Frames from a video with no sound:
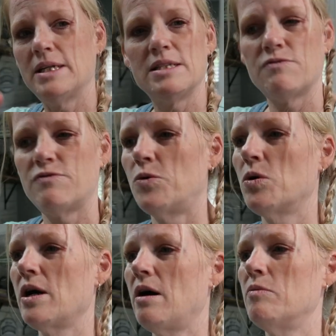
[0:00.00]
It's
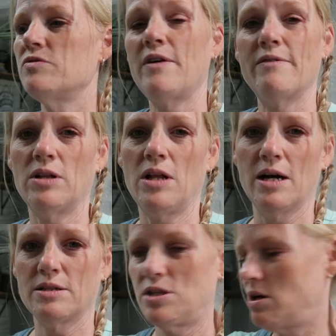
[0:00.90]
four, almost five
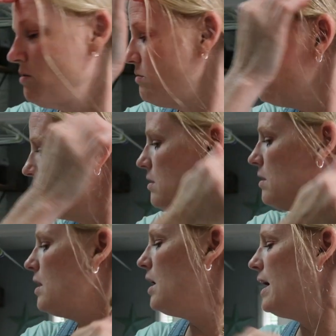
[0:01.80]
o'clock, so
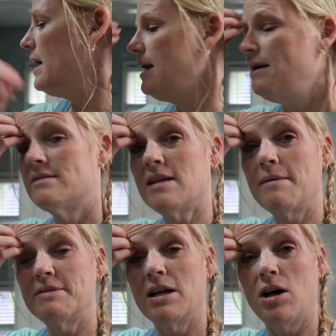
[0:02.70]
I
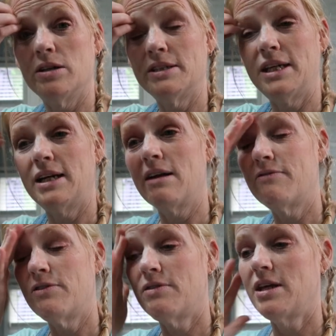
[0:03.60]
stopped at Aldi, got
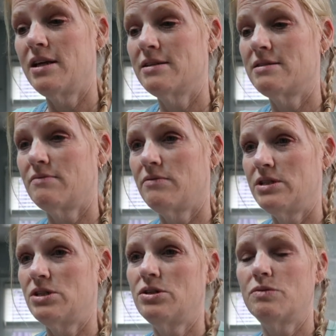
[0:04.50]
a few things,
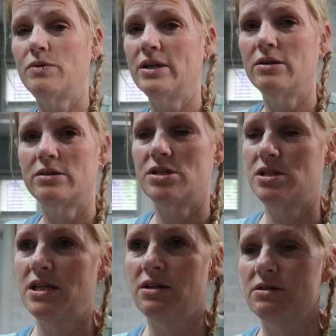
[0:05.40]
went to Goodwill
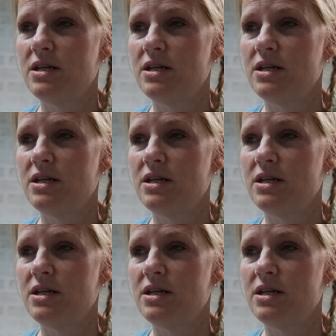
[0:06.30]
just to kill